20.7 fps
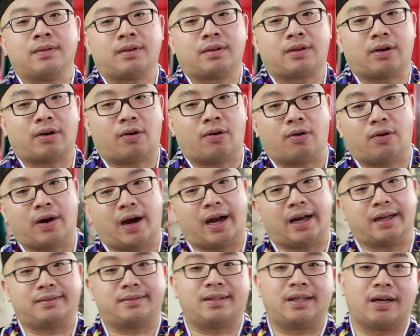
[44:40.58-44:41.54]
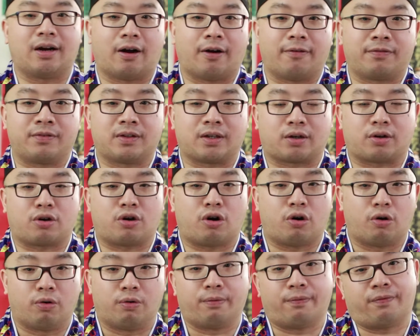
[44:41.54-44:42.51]
the whole idea of the
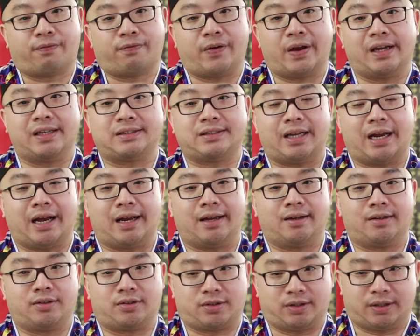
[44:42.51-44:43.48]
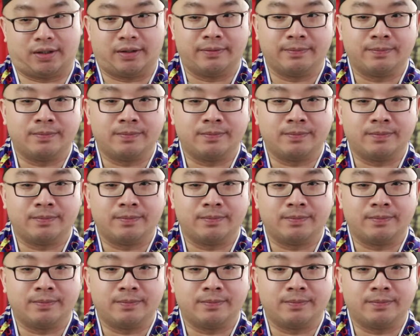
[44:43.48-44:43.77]
cold face energy.